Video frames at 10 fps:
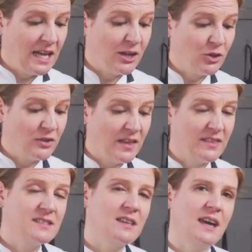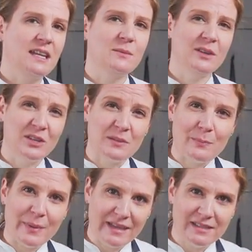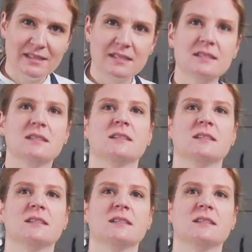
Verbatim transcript: and cook the other side. And we're going to baste